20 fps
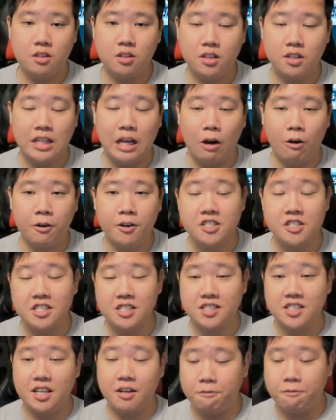Now, here's the
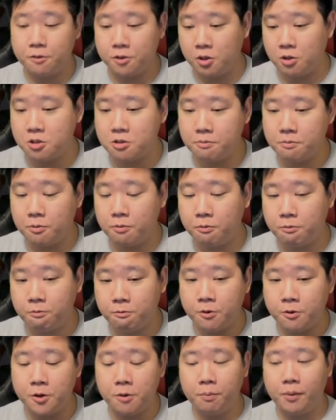thing, for those
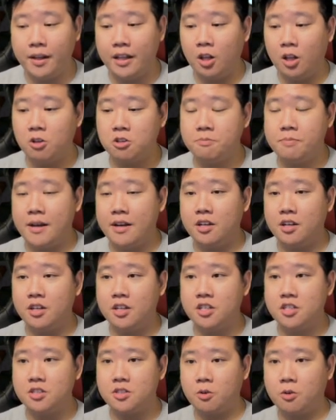free-to-play low
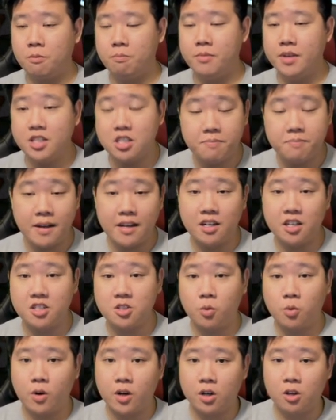spenders or mid spenders
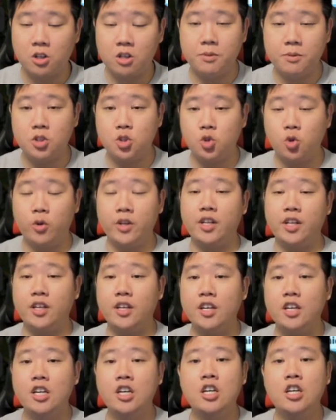who are going to be joining,
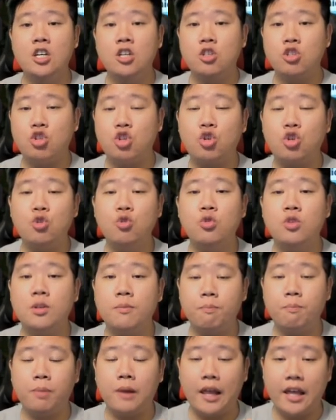to the
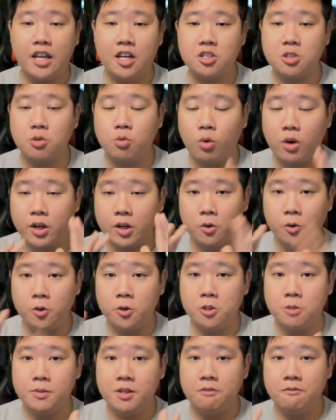players who are
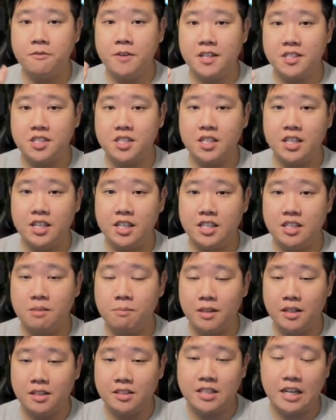going to be investing in the
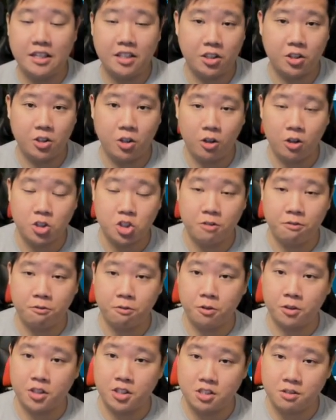military technology
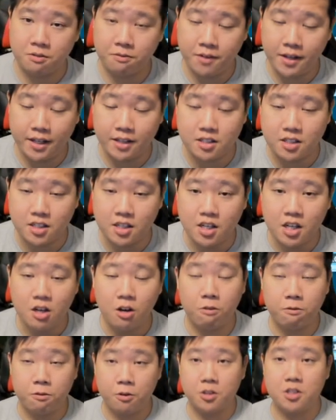for this event
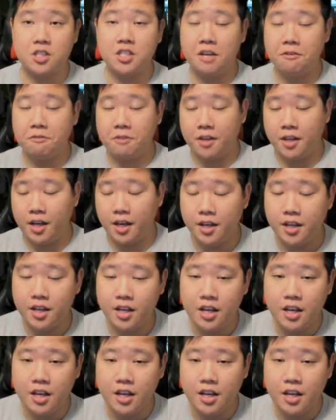or for this KvK,